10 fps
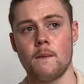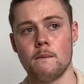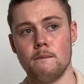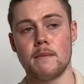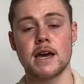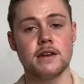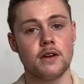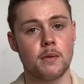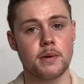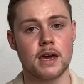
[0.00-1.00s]
might
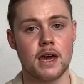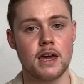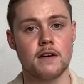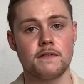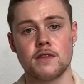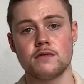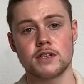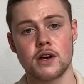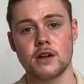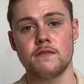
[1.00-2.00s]
not be here for the
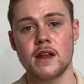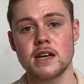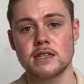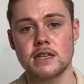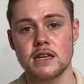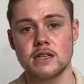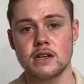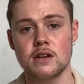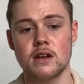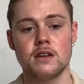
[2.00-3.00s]
return of next
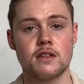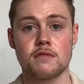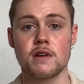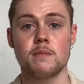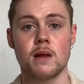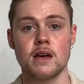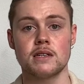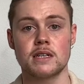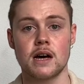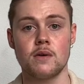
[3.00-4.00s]
season, and you're 3
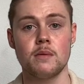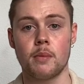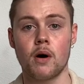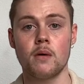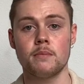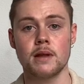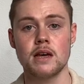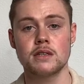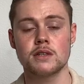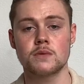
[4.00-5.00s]
players down, important
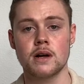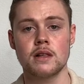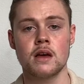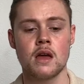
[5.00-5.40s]
players as well.